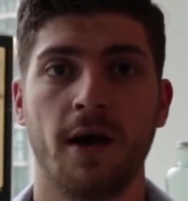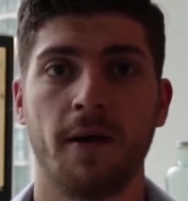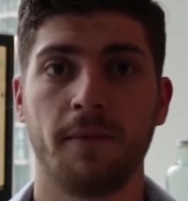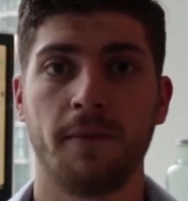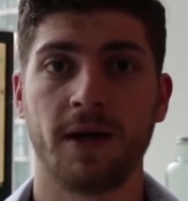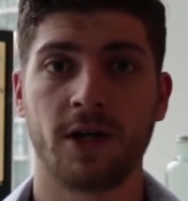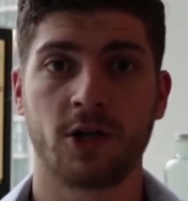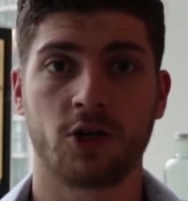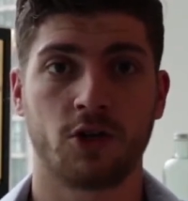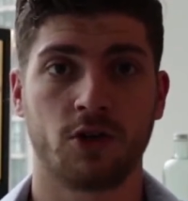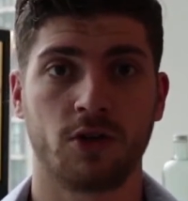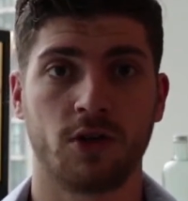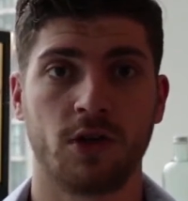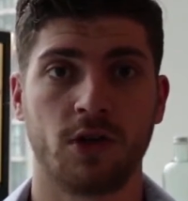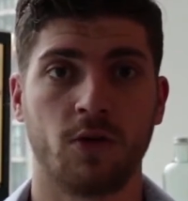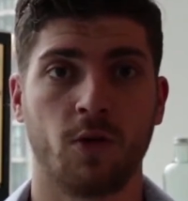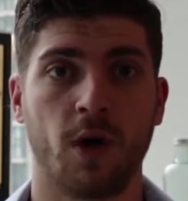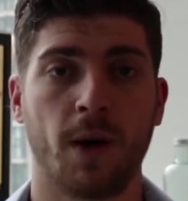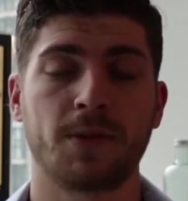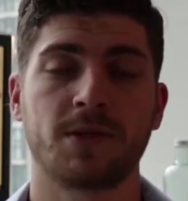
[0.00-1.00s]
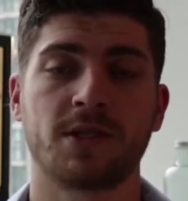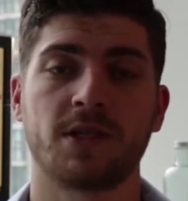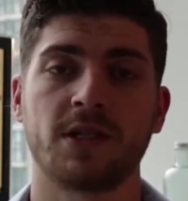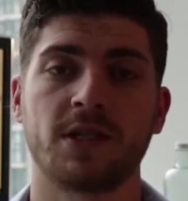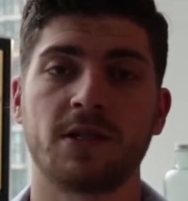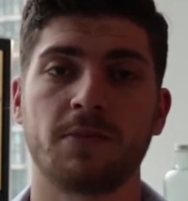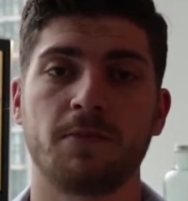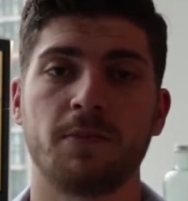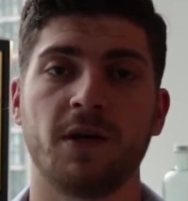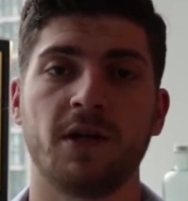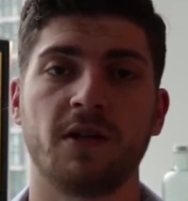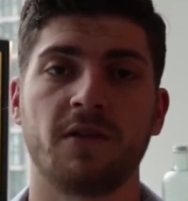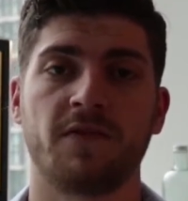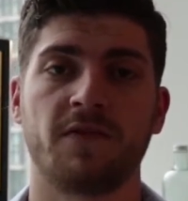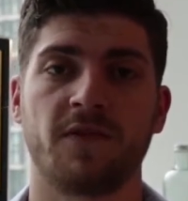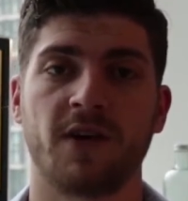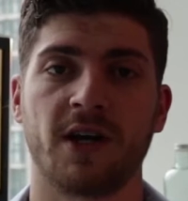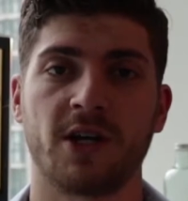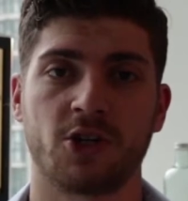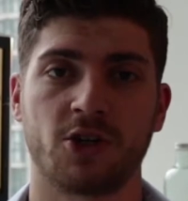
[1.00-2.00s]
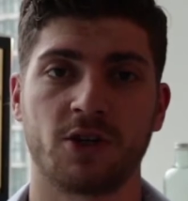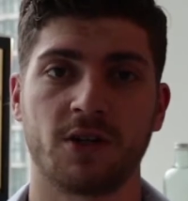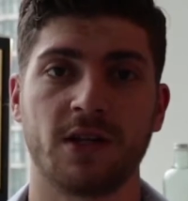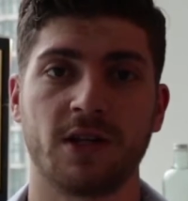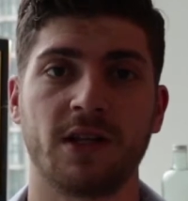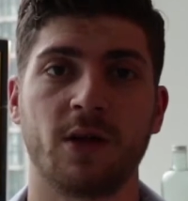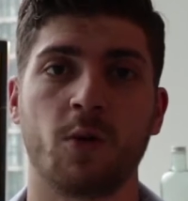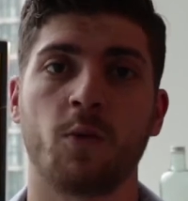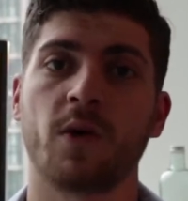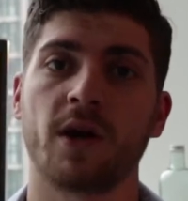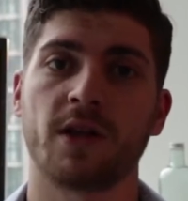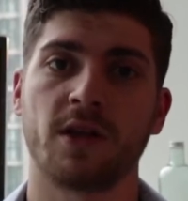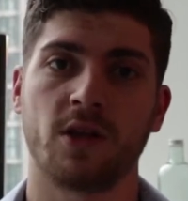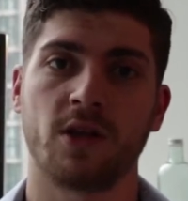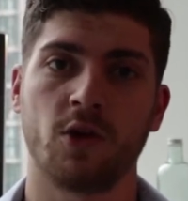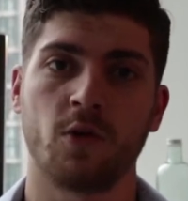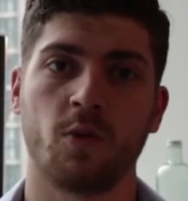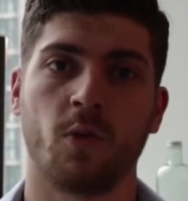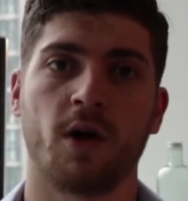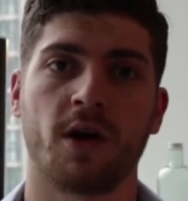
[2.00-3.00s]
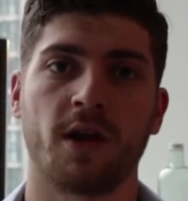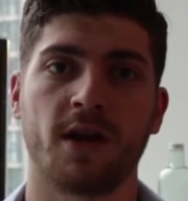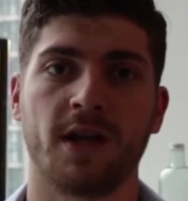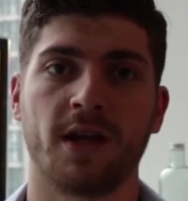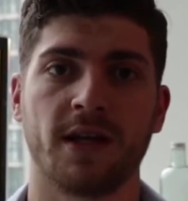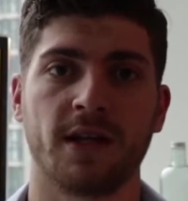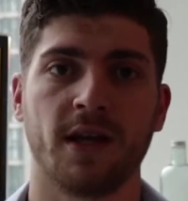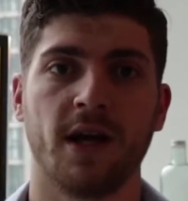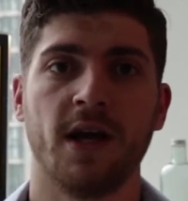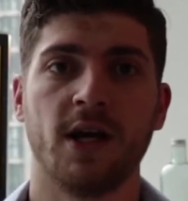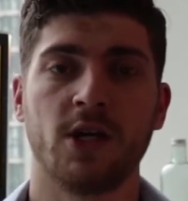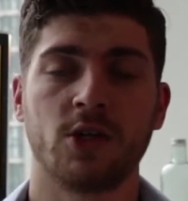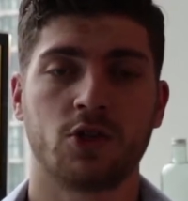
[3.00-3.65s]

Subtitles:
make sure that the website is built freshly in the way that you wanted it.